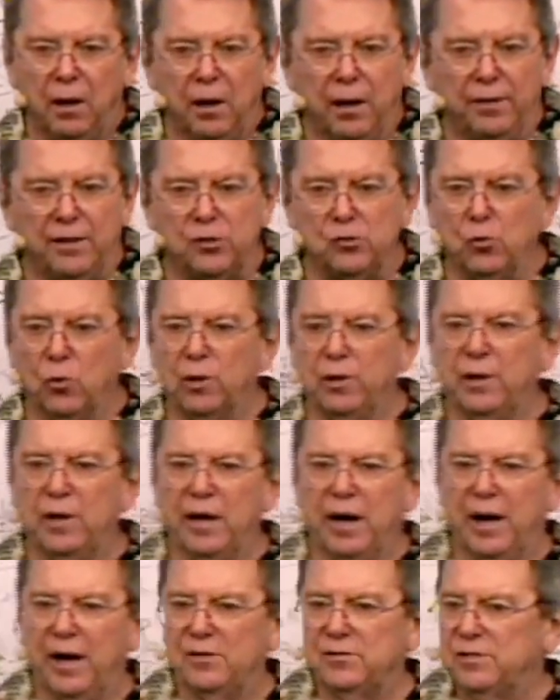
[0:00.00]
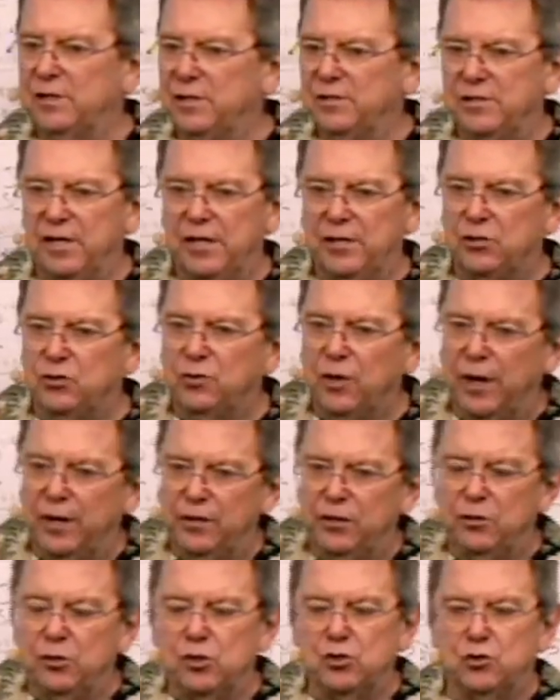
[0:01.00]
And this one guy says he's tried
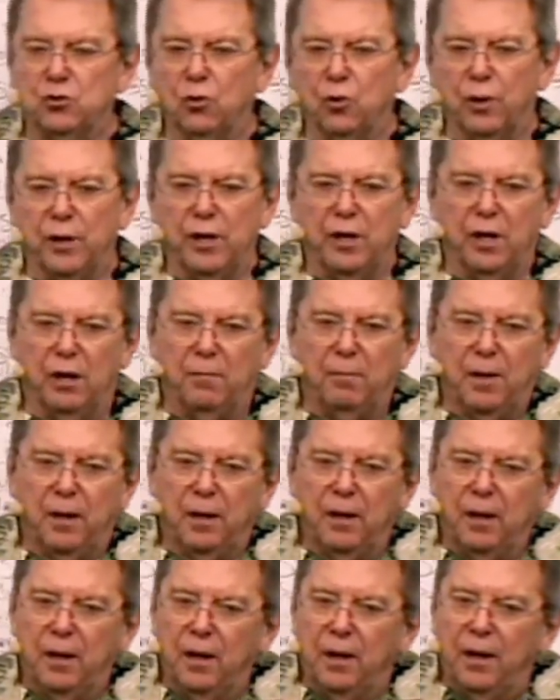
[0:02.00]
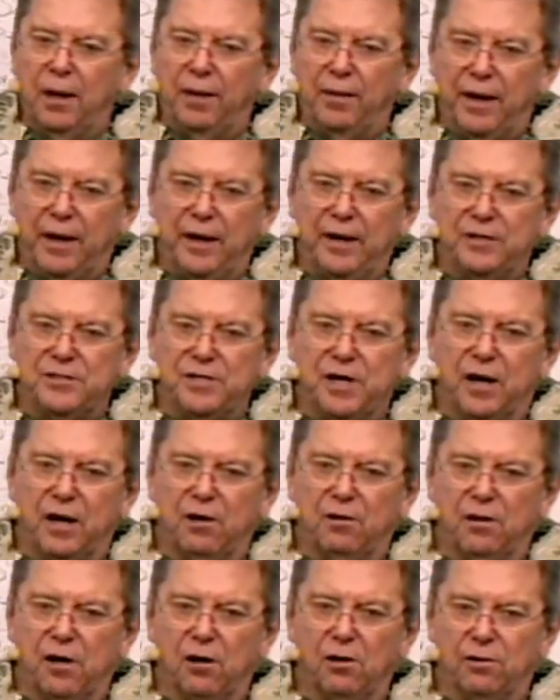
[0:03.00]
to destroy him and that he's had
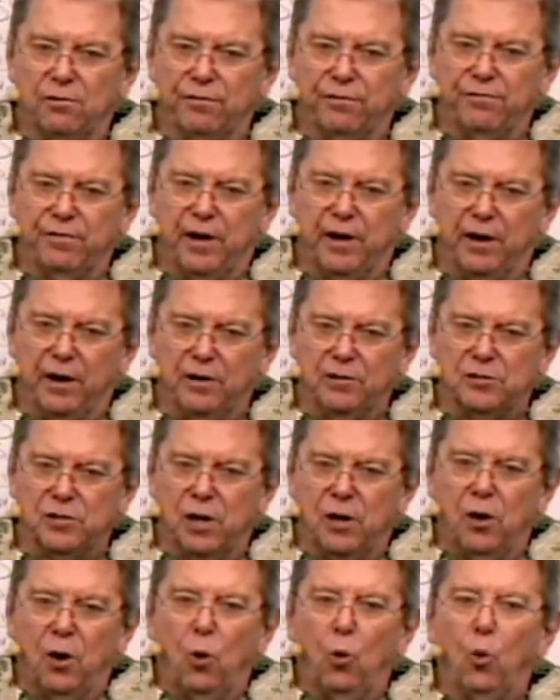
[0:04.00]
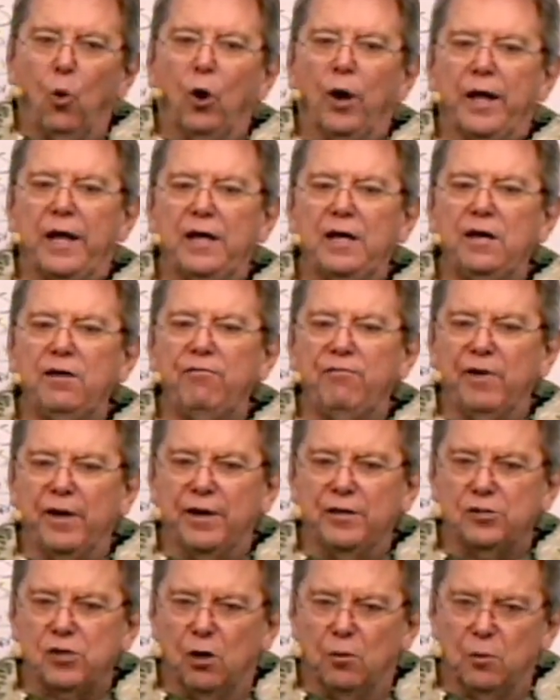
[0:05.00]
other affairs. Well, he
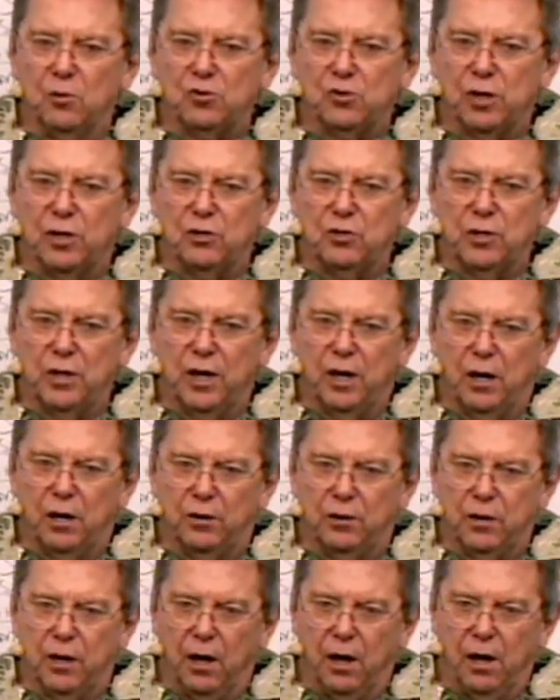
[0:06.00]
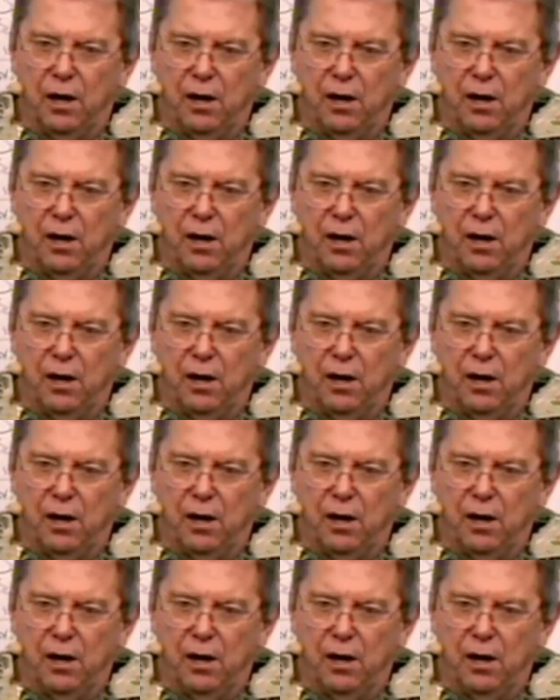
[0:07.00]
defends homosexuality.